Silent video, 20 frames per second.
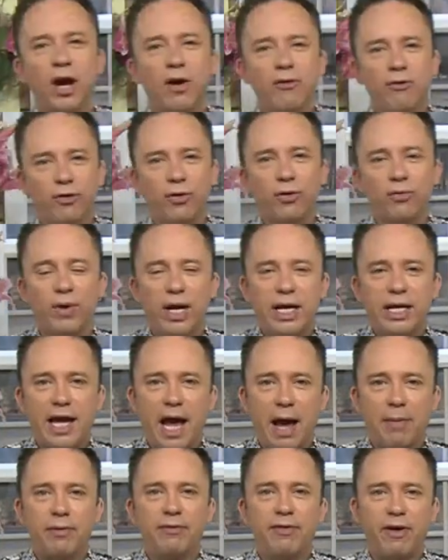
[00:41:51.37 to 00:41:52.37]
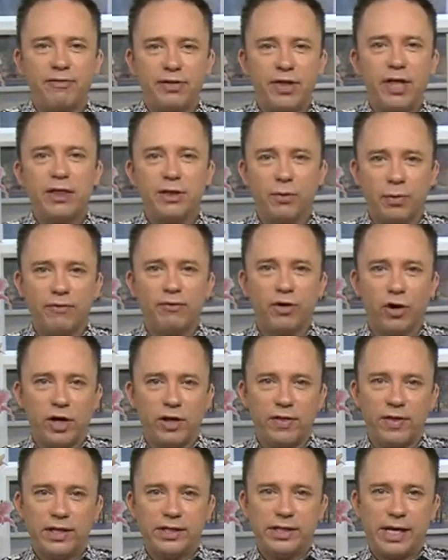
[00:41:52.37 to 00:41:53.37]
go for a recap of everything that we've got
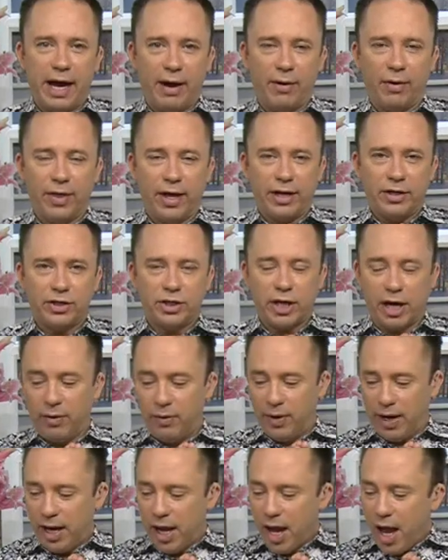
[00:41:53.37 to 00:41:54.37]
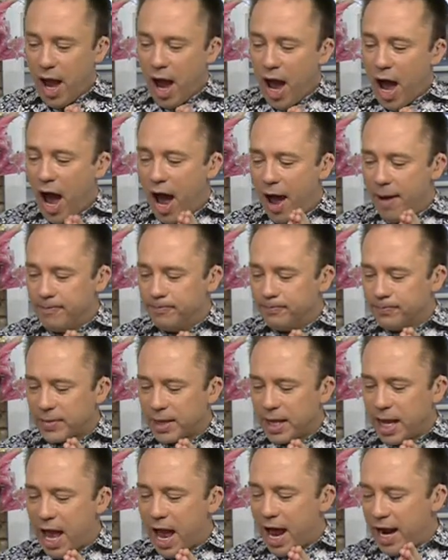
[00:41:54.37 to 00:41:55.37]
in this hour, then, shall we? Um,
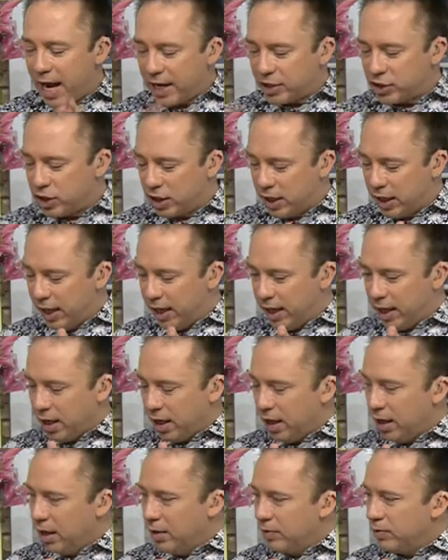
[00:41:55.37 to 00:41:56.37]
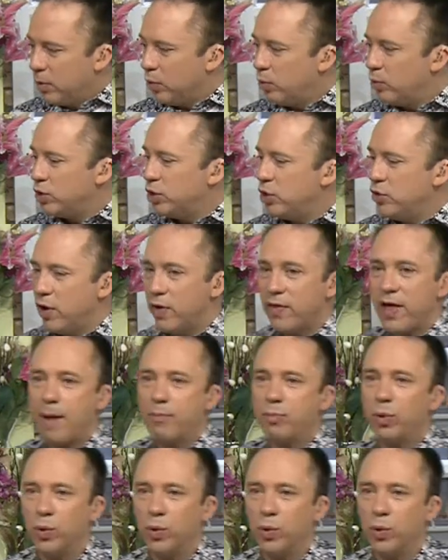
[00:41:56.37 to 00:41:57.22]
and actually, you know that